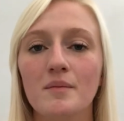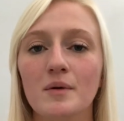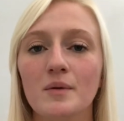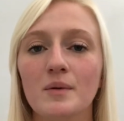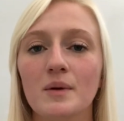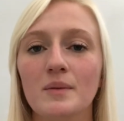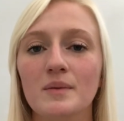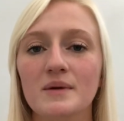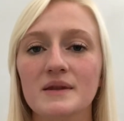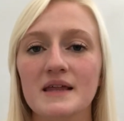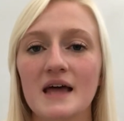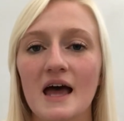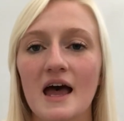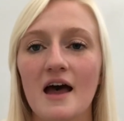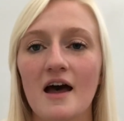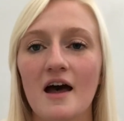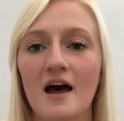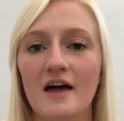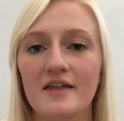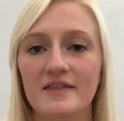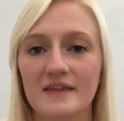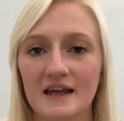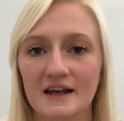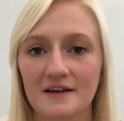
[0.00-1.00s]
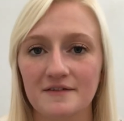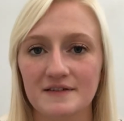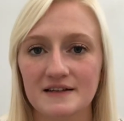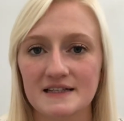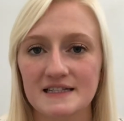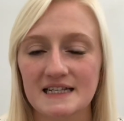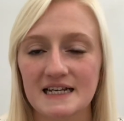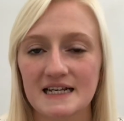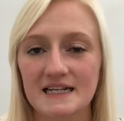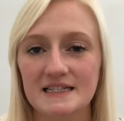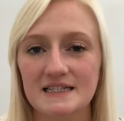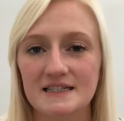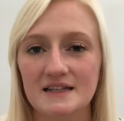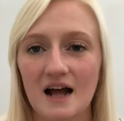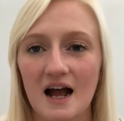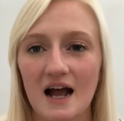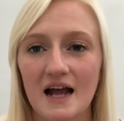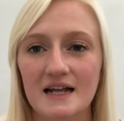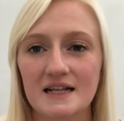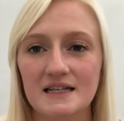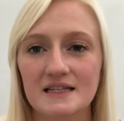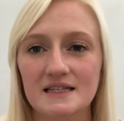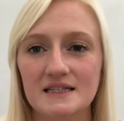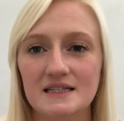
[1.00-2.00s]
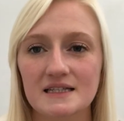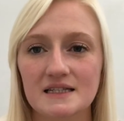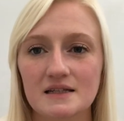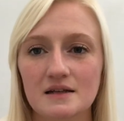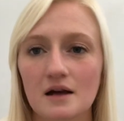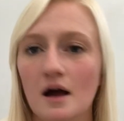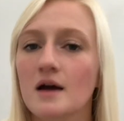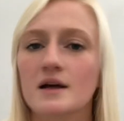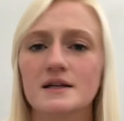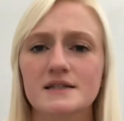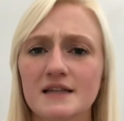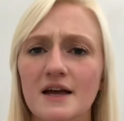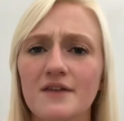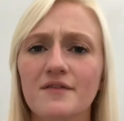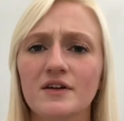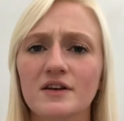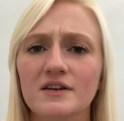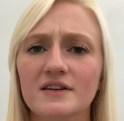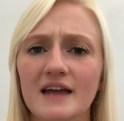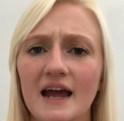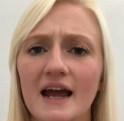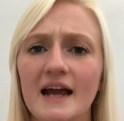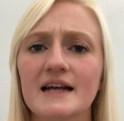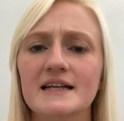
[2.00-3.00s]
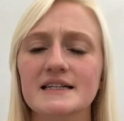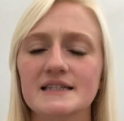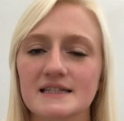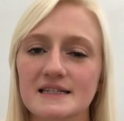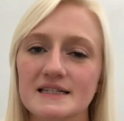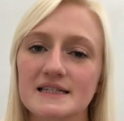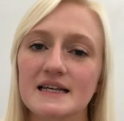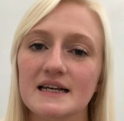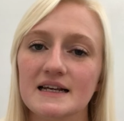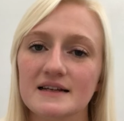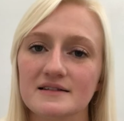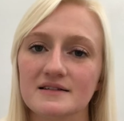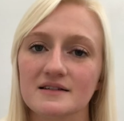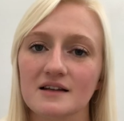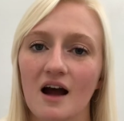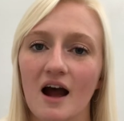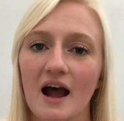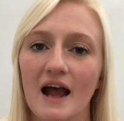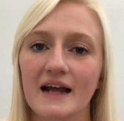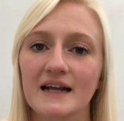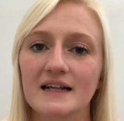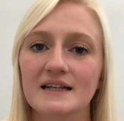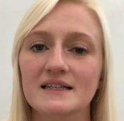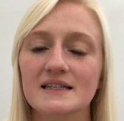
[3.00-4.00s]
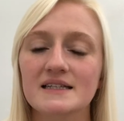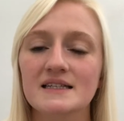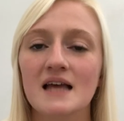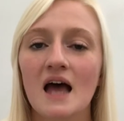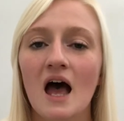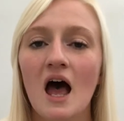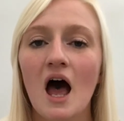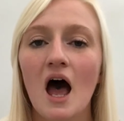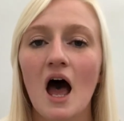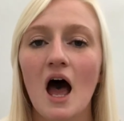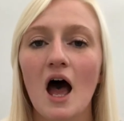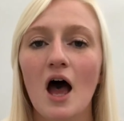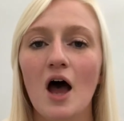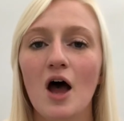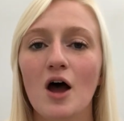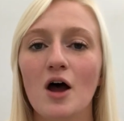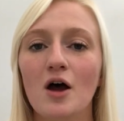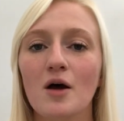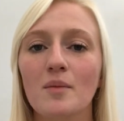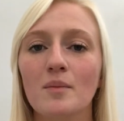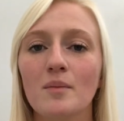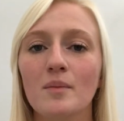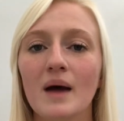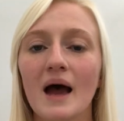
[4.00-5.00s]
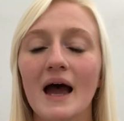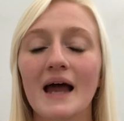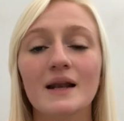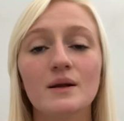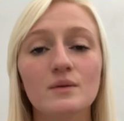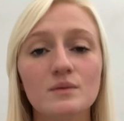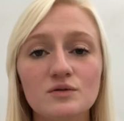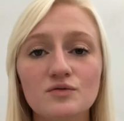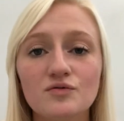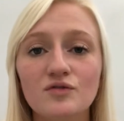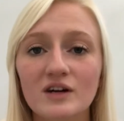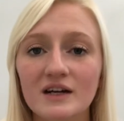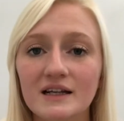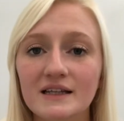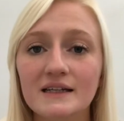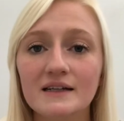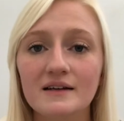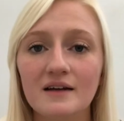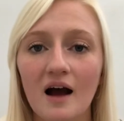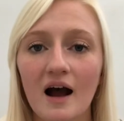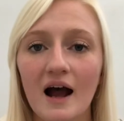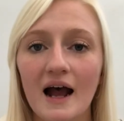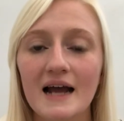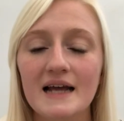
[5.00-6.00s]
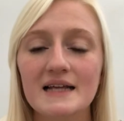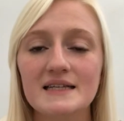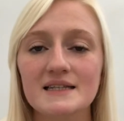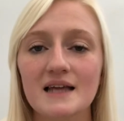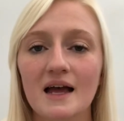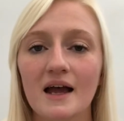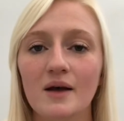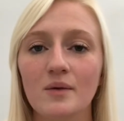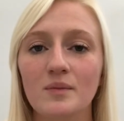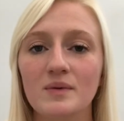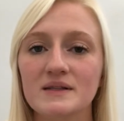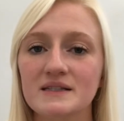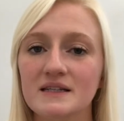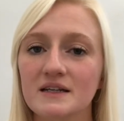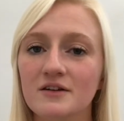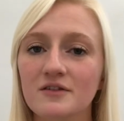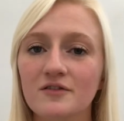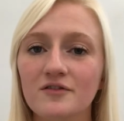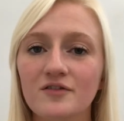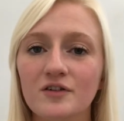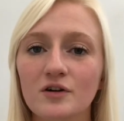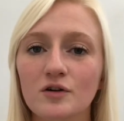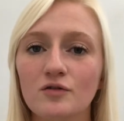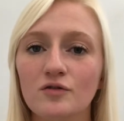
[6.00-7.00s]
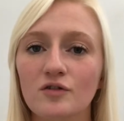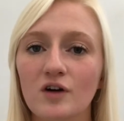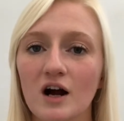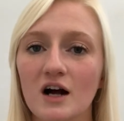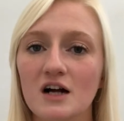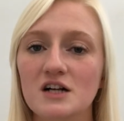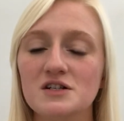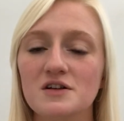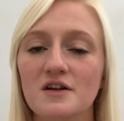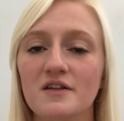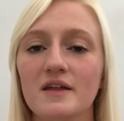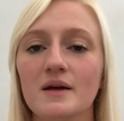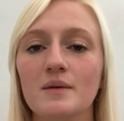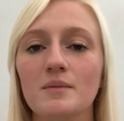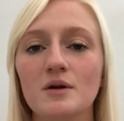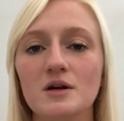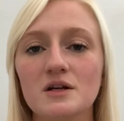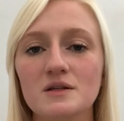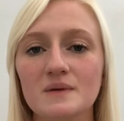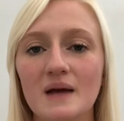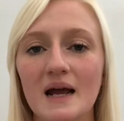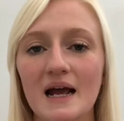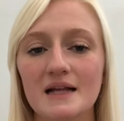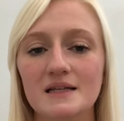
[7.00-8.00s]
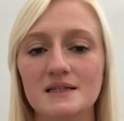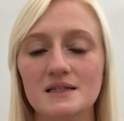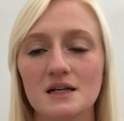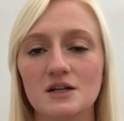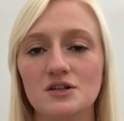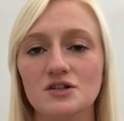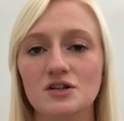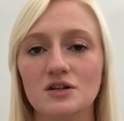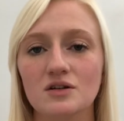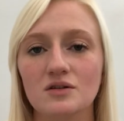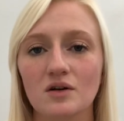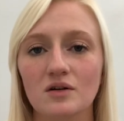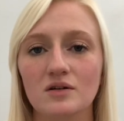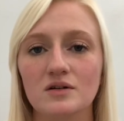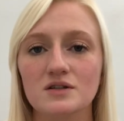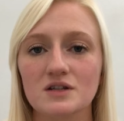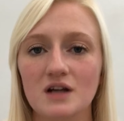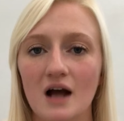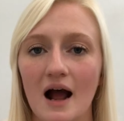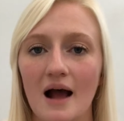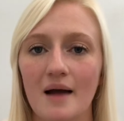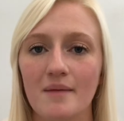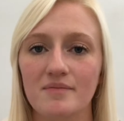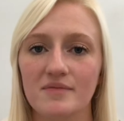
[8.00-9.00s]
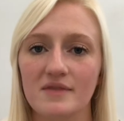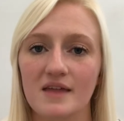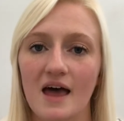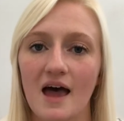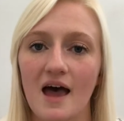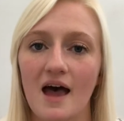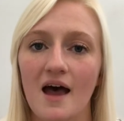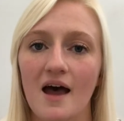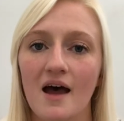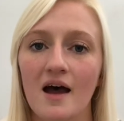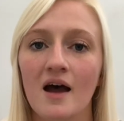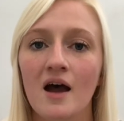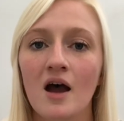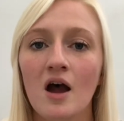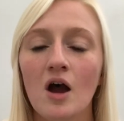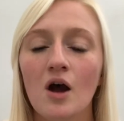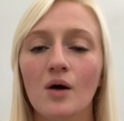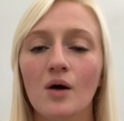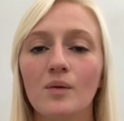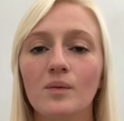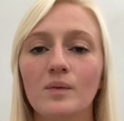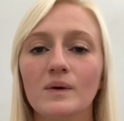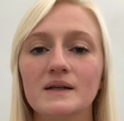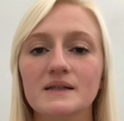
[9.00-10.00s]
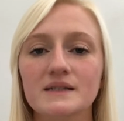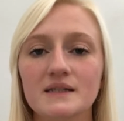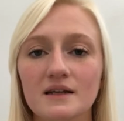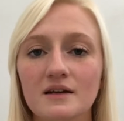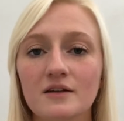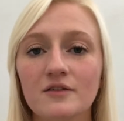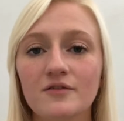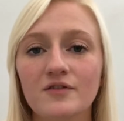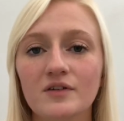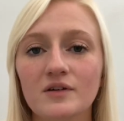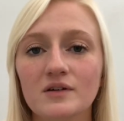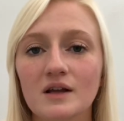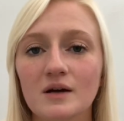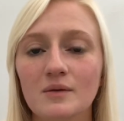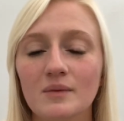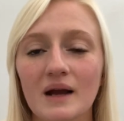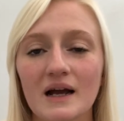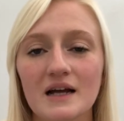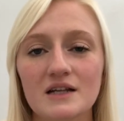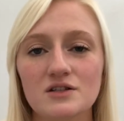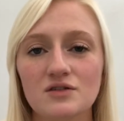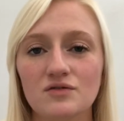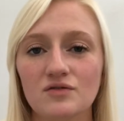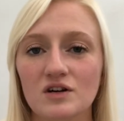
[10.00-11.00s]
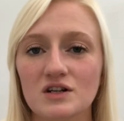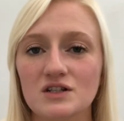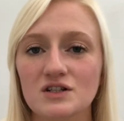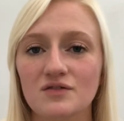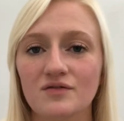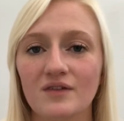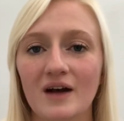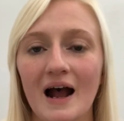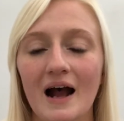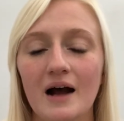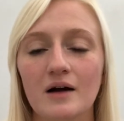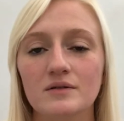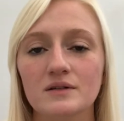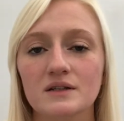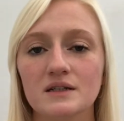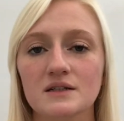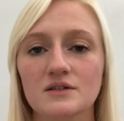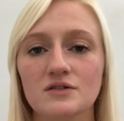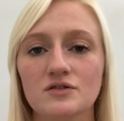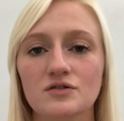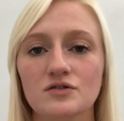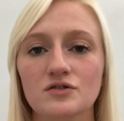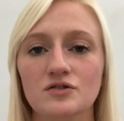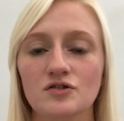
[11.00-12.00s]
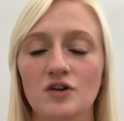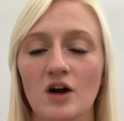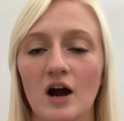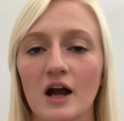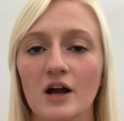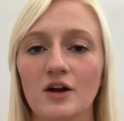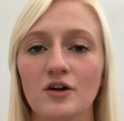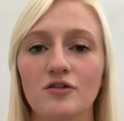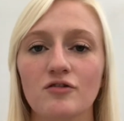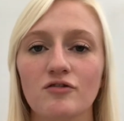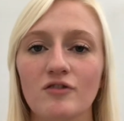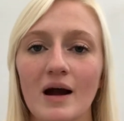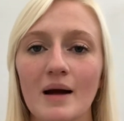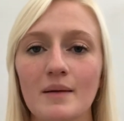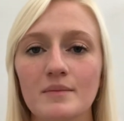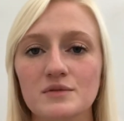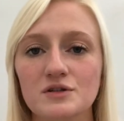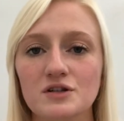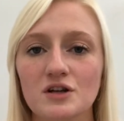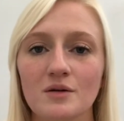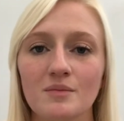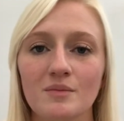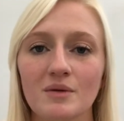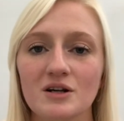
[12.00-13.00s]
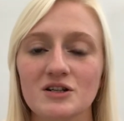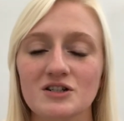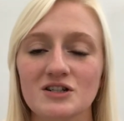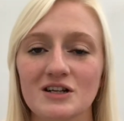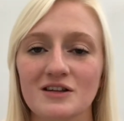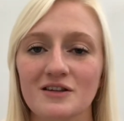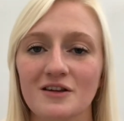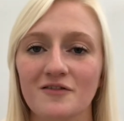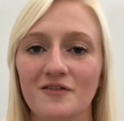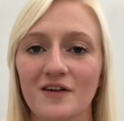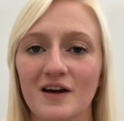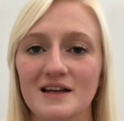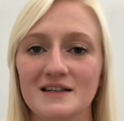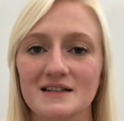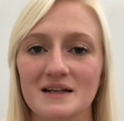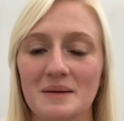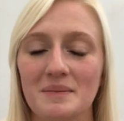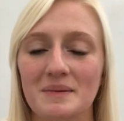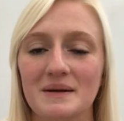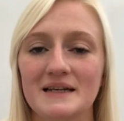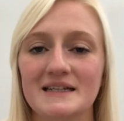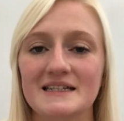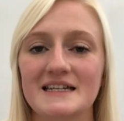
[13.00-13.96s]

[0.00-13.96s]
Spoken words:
We were there, I think, for 7 days and 6 nights, and it was really nice. Like, we didn't feel rushed. I think because we had such a long time there, we didn't feel like we had to rush around and try and cram so much in the first couple